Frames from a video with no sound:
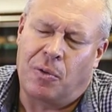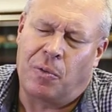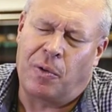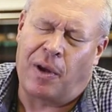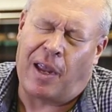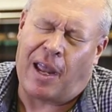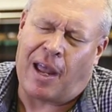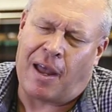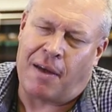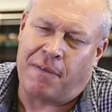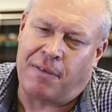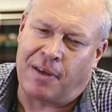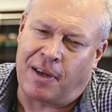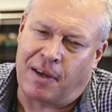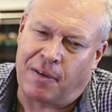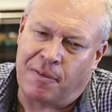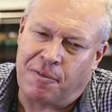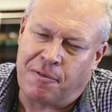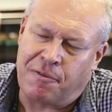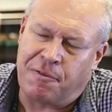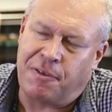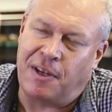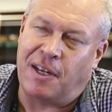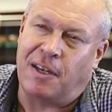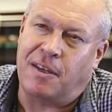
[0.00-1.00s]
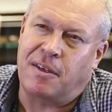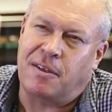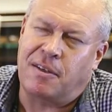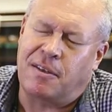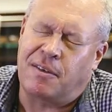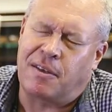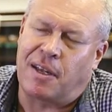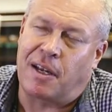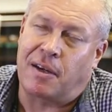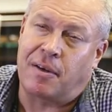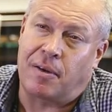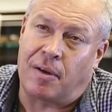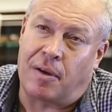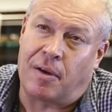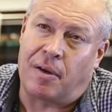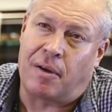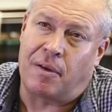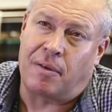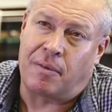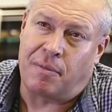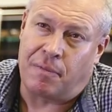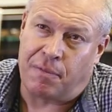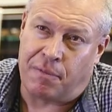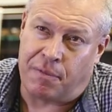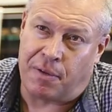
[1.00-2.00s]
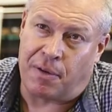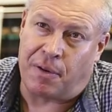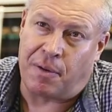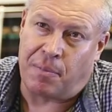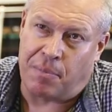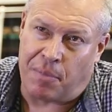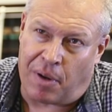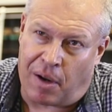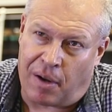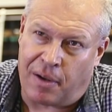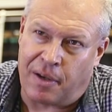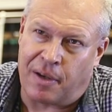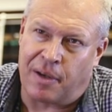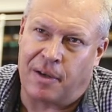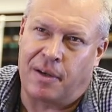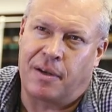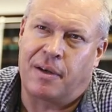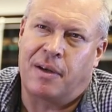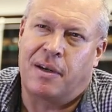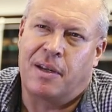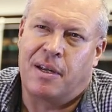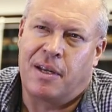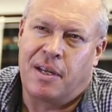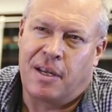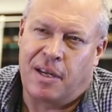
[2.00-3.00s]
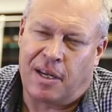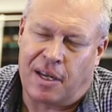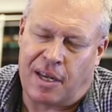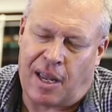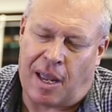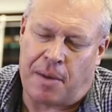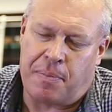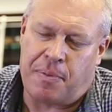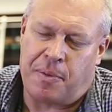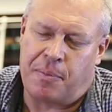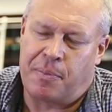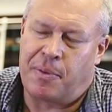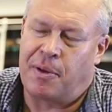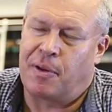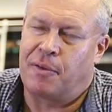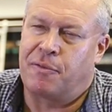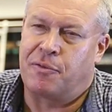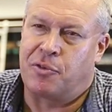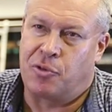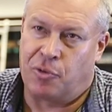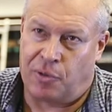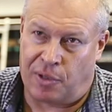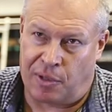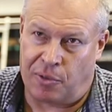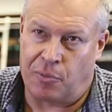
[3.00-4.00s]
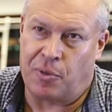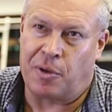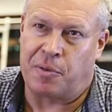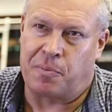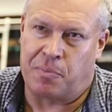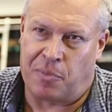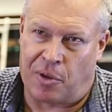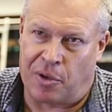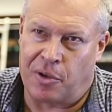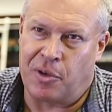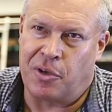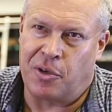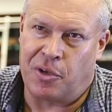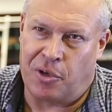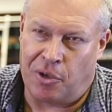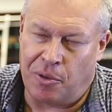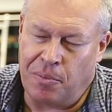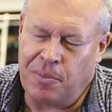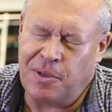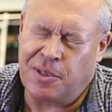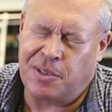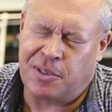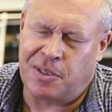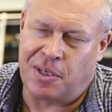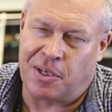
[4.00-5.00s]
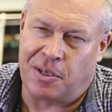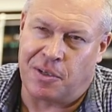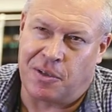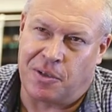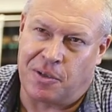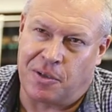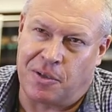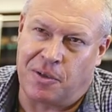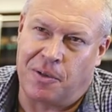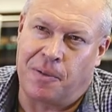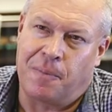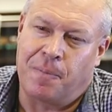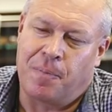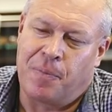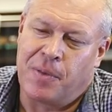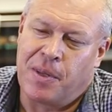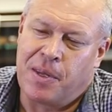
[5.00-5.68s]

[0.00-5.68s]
We're having feet that are very modern, capable of doing what modern humans can do,